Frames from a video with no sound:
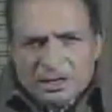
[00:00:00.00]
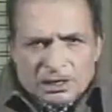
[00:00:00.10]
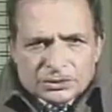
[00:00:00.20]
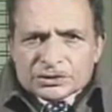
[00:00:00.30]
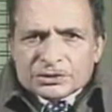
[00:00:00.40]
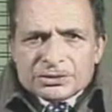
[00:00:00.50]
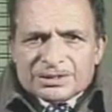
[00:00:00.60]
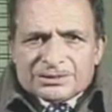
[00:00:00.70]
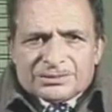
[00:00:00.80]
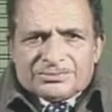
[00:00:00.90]
Hello
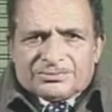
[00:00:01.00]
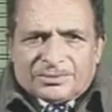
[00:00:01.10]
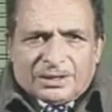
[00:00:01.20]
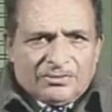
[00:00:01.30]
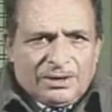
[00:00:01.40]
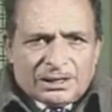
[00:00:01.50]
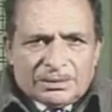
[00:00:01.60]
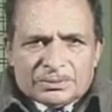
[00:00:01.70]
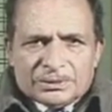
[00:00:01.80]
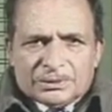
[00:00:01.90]
students,
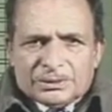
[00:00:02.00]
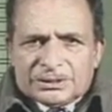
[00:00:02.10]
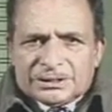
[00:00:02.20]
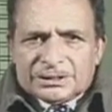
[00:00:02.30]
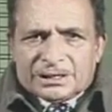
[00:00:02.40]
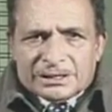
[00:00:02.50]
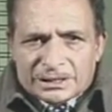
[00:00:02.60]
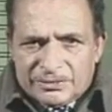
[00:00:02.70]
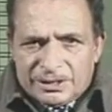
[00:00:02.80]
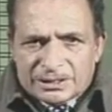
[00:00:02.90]
welcome to UGC
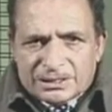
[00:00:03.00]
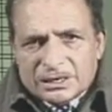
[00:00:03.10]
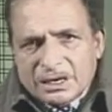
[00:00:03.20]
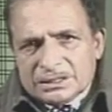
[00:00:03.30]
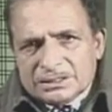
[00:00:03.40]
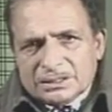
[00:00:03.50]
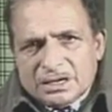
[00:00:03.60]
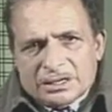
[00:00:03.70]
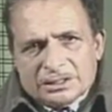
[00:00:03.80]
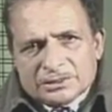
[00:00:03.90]
countrywide class
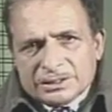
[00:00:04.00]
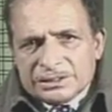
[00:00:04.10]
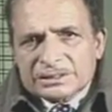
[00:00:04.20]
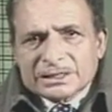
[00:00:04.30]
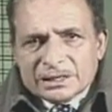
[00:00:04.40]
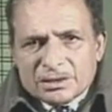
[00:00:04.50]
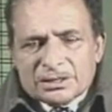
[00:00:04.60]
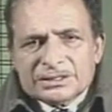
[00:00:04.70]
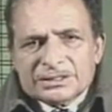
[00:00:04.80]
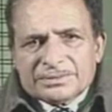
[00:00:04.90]
on educational
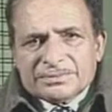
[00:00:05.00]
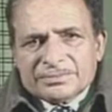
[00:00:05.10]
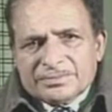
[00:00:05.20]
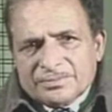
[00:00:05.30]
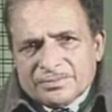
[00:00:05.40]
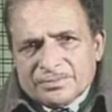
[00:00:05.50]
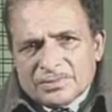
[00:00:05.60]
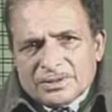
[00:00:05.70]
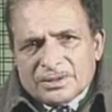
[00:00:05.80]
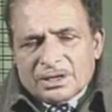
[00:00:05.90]
psychology.
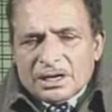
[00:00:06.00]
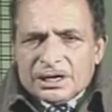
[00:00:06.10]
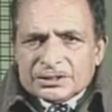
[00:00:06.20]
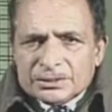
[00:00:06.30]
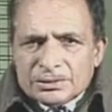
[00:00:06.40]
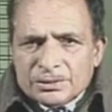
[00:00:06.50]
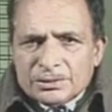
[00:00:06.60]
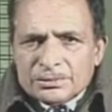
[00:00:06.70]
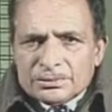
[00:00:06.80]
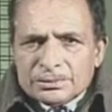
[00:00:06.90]
As you
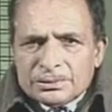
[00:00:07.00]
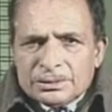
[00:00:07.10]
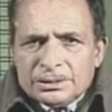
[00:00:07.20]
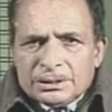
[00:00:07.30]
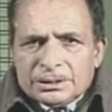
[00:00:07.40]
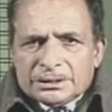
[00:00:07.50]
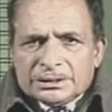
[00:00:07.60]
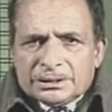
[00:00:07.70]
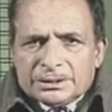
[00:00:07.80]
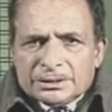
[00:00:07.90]
know,
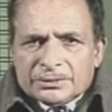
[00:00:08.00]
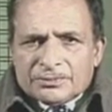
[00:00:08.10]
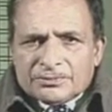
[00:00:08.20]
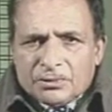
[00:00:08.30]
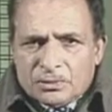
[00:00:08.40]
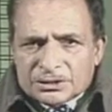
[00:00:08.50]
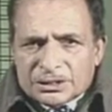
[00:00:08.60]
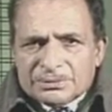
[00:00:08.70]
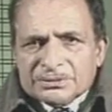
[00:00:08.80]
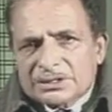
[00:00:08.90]
the focus
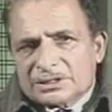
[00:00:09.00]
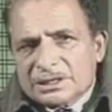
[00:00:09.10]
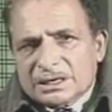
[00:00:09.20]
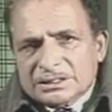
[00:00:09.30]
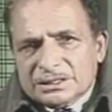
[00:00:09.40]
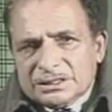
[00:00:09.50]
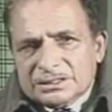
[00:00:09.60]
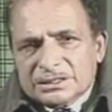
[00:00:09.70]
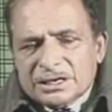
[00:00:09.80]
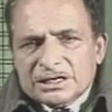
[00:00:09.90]
of such classes
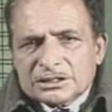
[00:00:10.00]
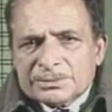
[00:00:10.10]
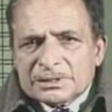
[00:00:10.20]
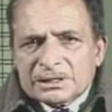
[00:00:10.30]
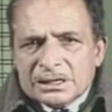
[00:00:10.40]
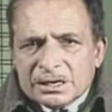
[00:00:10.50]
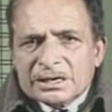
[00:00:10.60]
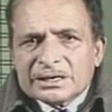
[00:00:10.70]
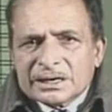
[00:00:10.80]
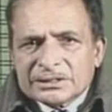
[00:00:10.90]
has been
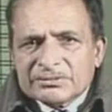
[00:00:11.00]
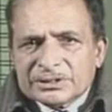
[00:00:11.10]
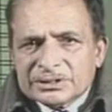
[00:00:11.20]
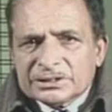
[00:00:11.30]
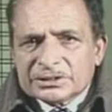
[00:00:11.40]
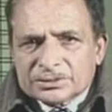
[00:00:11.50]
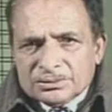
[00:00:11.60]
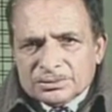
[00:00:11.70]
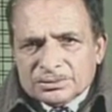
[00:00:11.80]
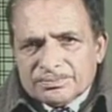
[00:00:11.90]
learning activity in a school.